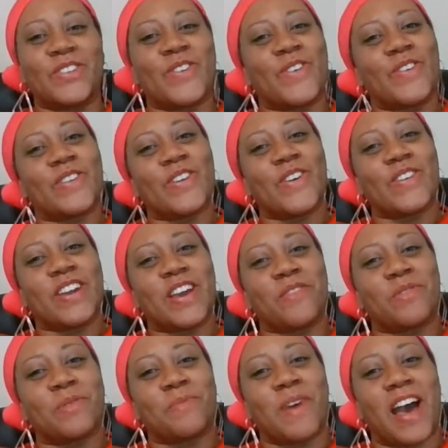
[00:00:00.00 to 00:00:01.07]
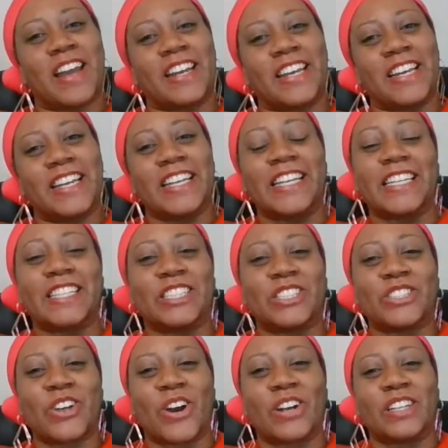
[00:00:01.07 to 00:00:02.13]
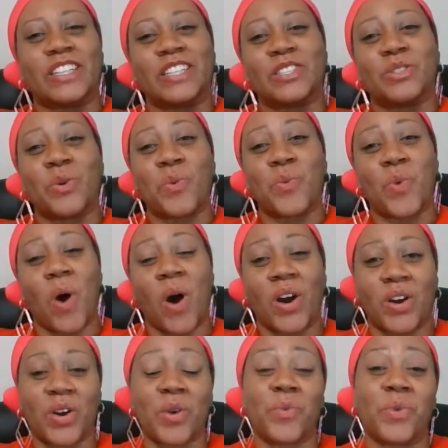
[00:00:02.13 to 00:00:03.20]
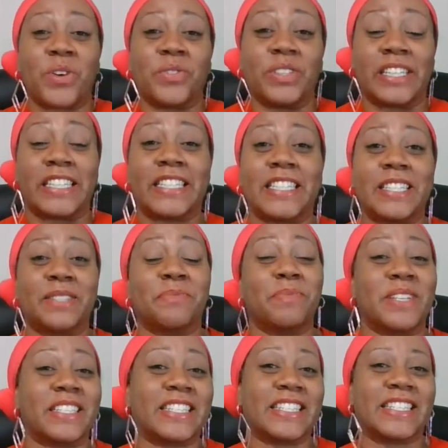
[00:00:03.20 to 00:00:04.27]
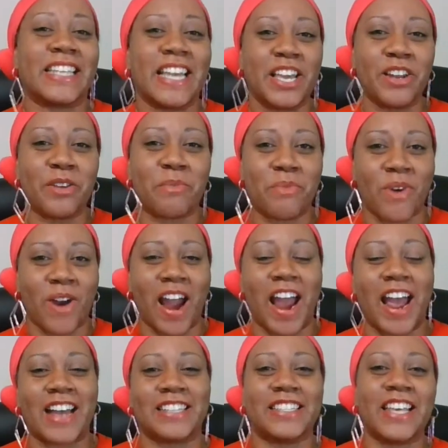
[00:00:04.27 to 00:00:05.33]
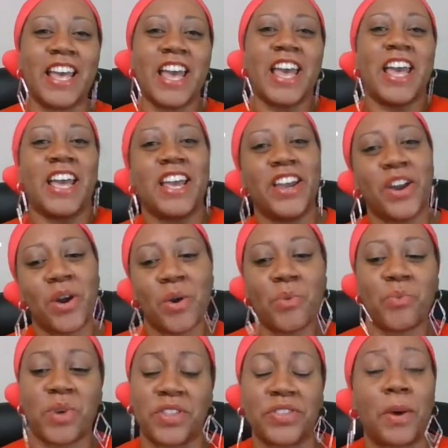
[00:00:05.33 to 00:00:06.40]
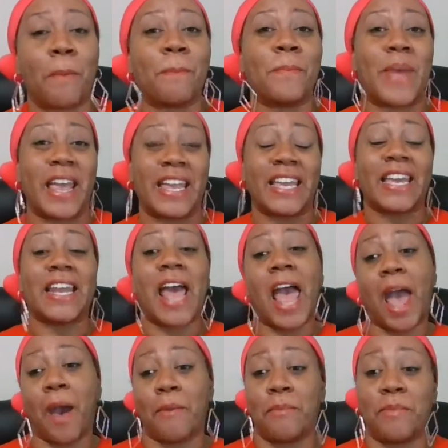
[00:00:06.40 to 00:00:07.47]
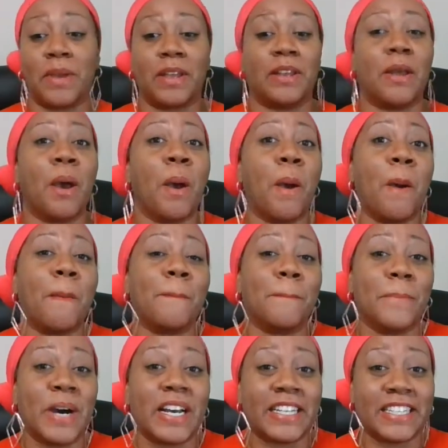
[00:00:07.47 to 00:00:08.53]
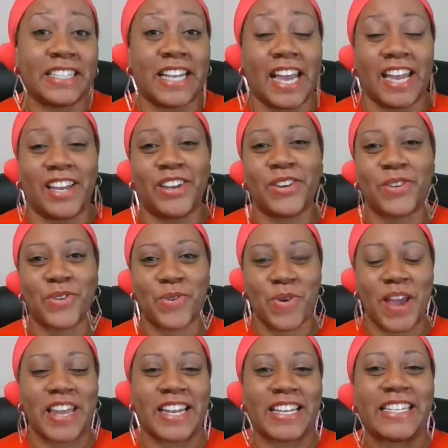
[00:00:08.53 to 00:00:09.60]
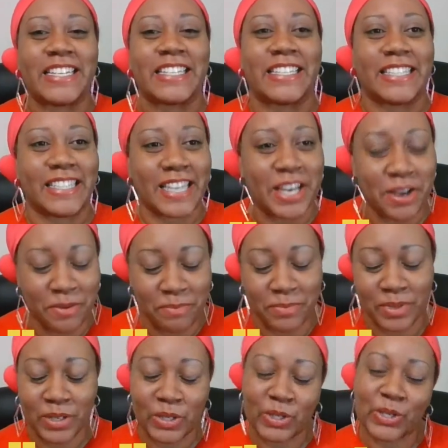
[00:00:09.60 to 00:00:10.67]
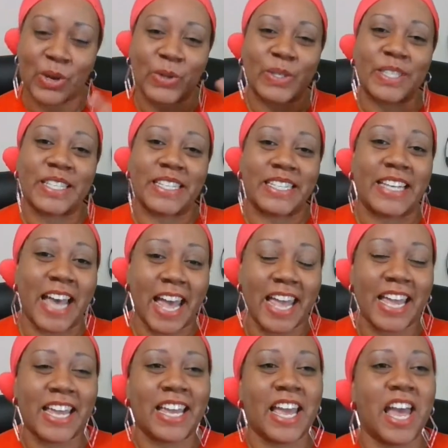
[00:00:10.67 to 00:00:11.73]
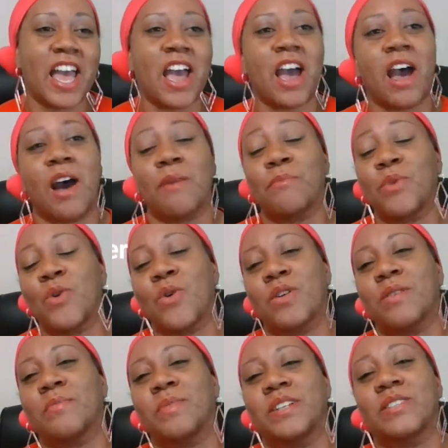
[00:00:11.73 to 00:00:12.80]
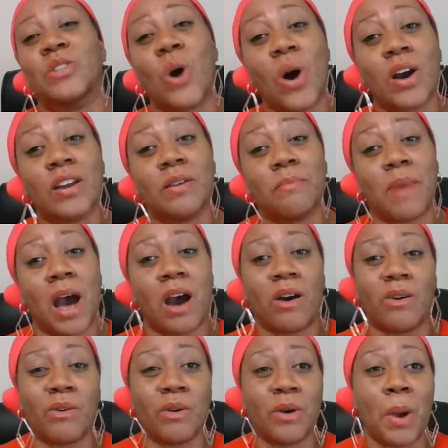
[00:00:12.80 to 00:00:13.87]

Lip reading: going on, everybody? It is Charlize Walker with Lisa's Business Enterprise here with a Make It Happen Monday credit tip. So, today I'm going to be talking about